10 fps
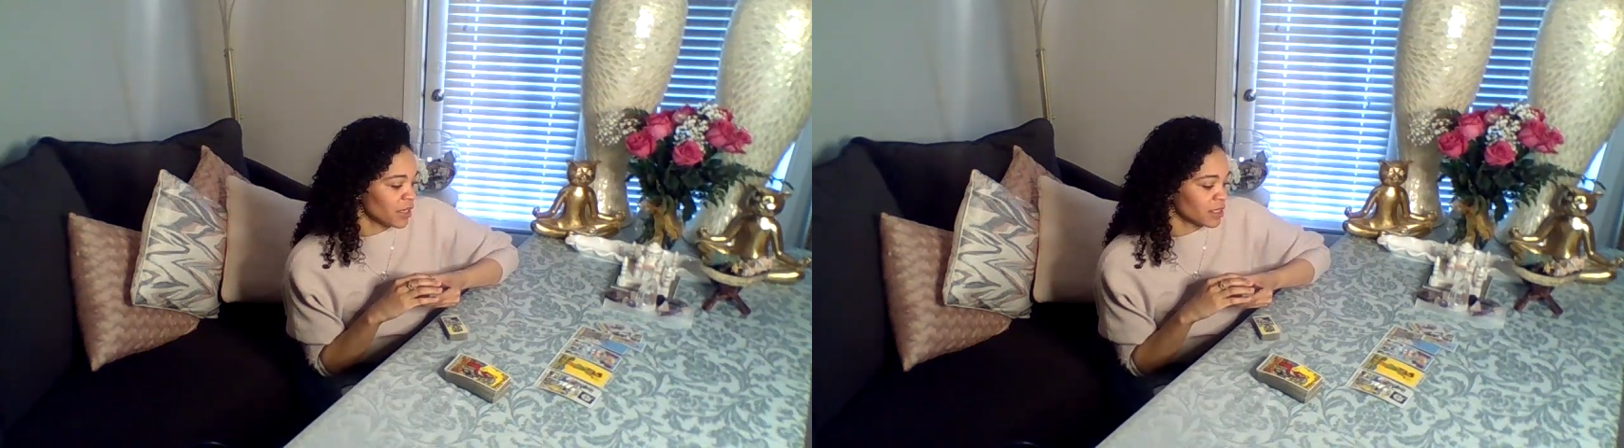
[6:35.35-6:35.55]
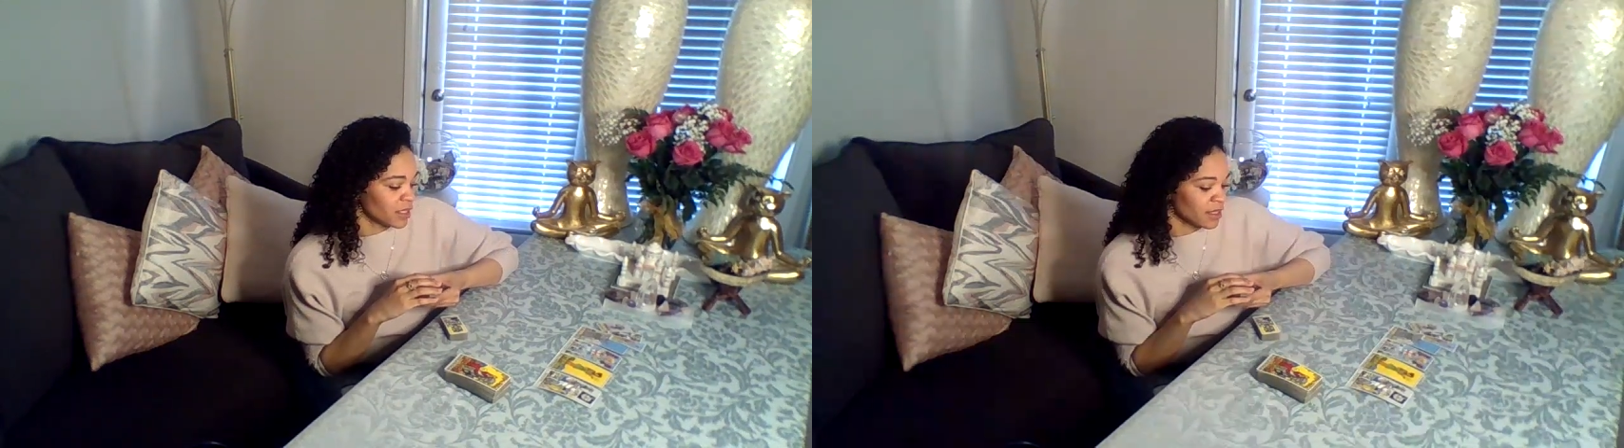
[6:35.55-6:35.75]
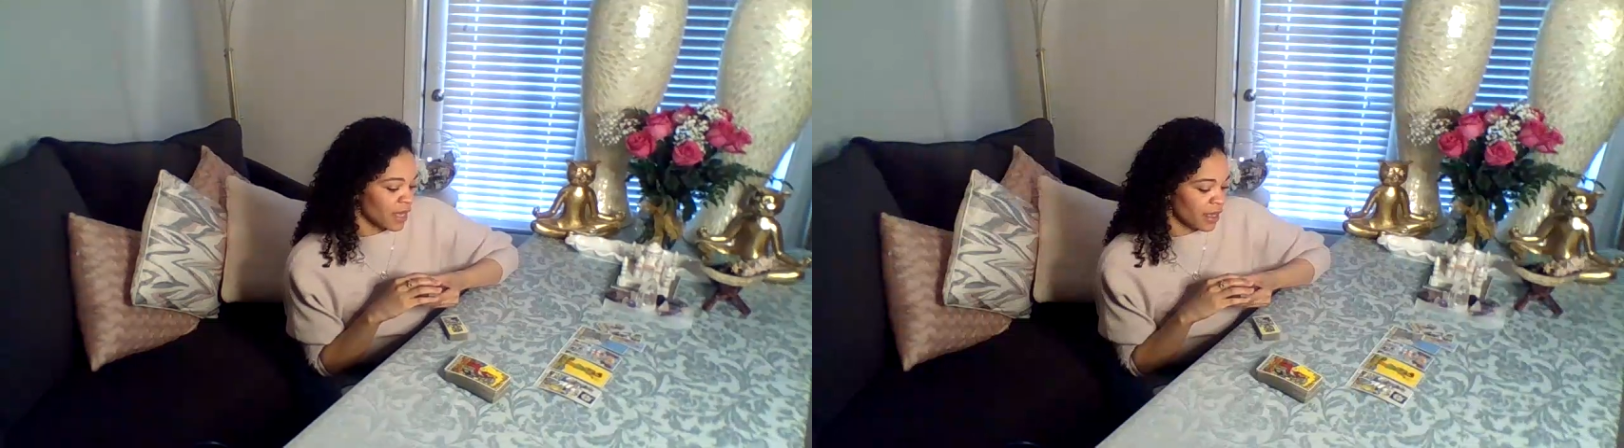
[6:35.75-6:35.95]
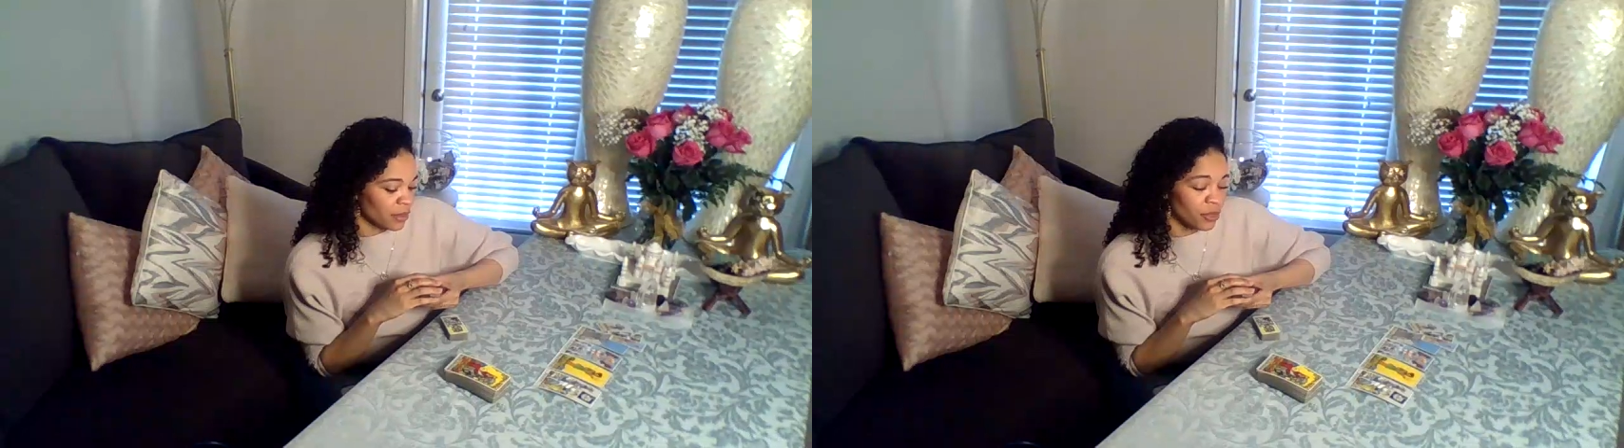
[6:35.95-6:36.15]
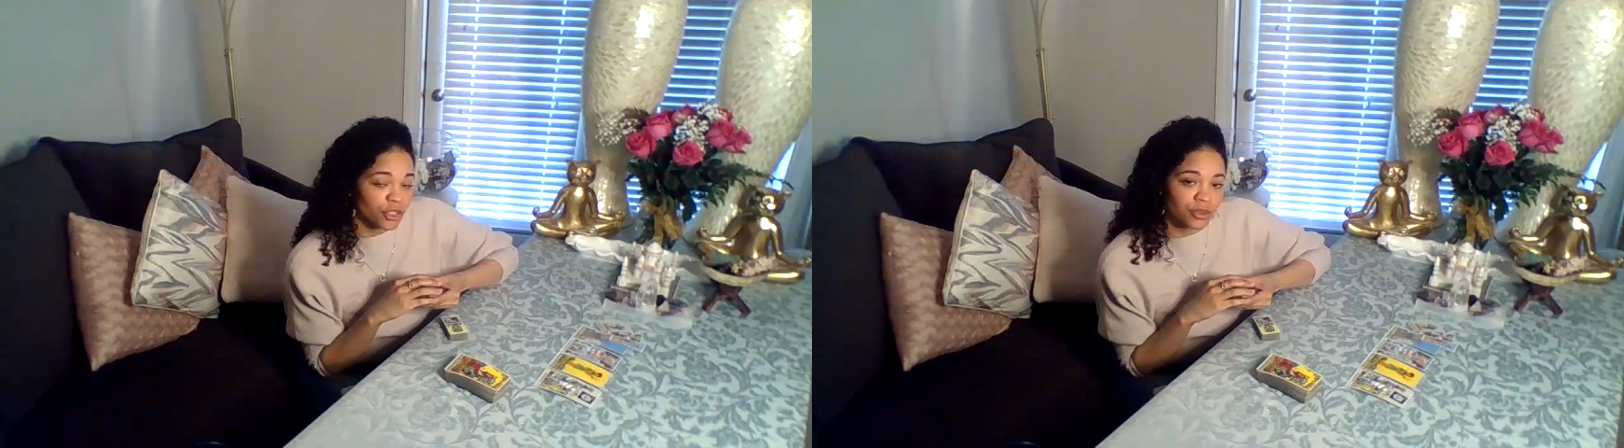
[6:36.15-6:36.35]
it's exactly
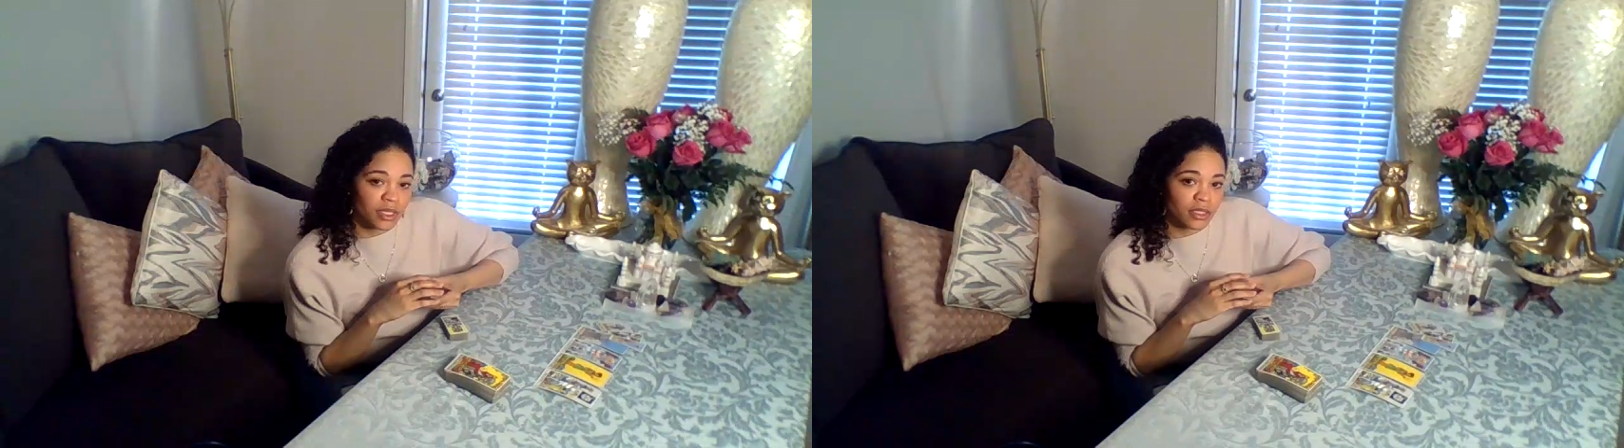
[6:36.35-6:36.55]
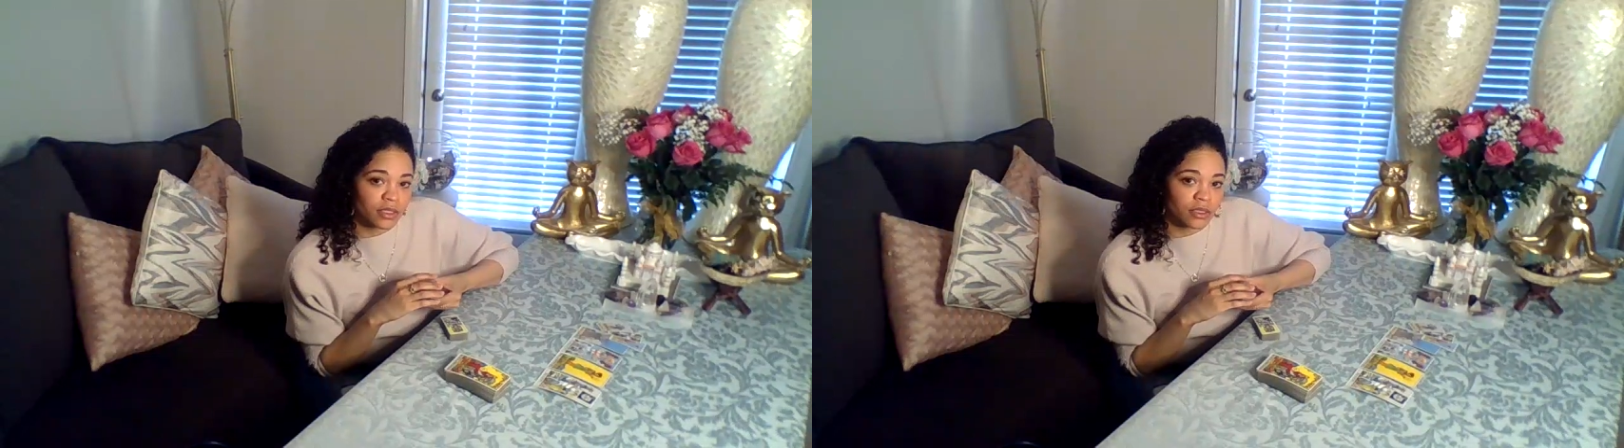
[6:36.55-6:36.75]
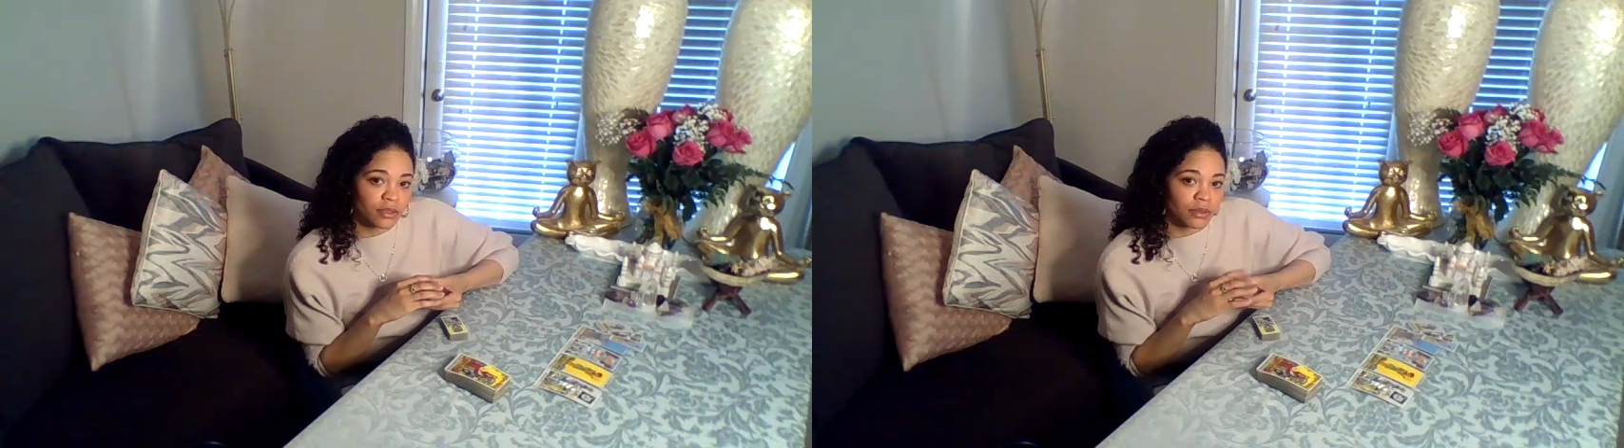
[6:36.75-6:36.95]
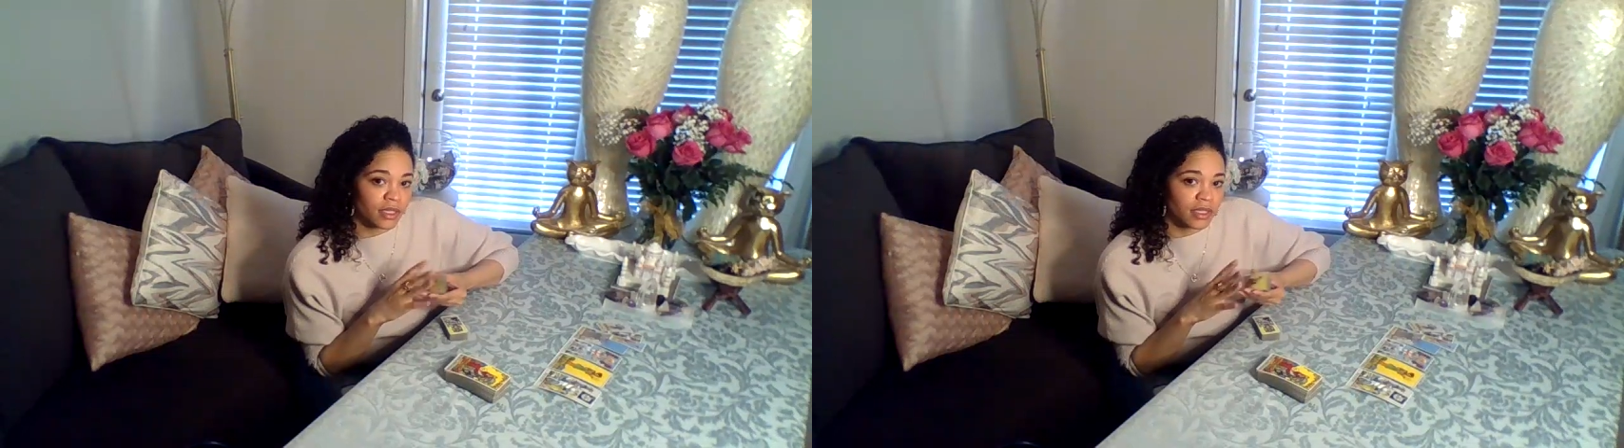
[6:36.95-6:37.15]
what you needed to do.